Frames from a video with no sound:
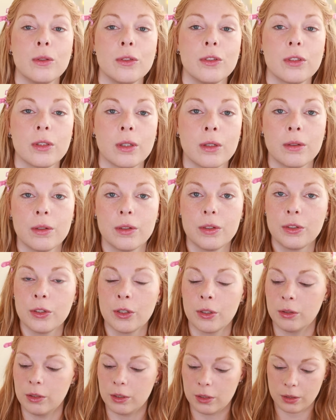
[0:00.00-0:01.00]
also
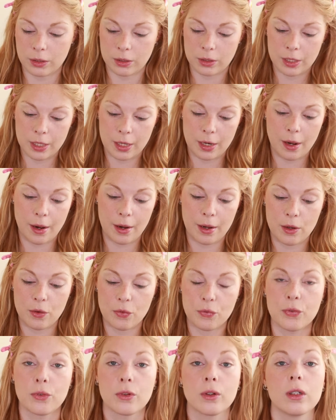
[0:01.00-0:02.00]
noticed that I
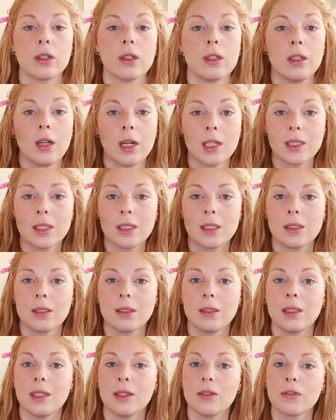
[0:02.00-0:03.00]
forgot
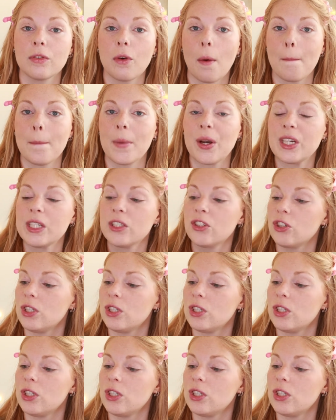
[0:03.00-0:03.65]
to give my